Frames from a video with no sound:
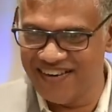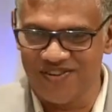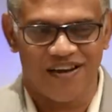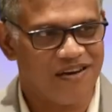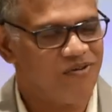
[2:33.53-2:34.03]

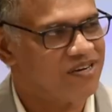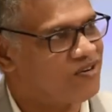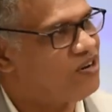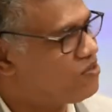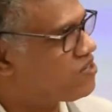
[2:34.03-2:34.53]
So now I
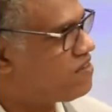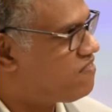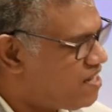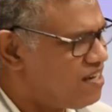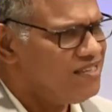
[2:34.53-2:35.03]
thought, okay,
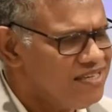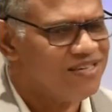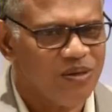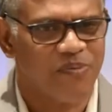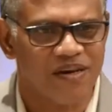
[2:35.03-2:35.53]
why are they
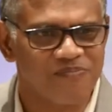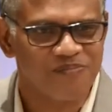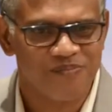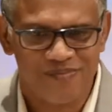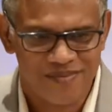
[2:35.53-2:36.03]
sleeping?
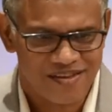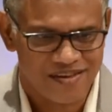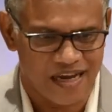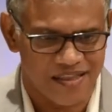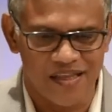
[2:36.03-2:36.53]

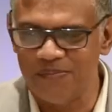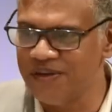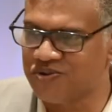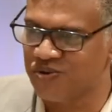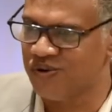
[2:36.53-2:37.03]
Can they
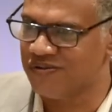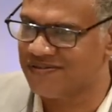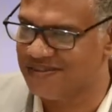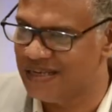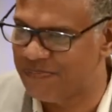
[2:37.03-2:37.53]
be so
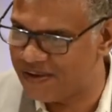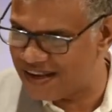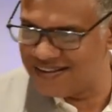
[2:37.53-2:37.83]
sleepy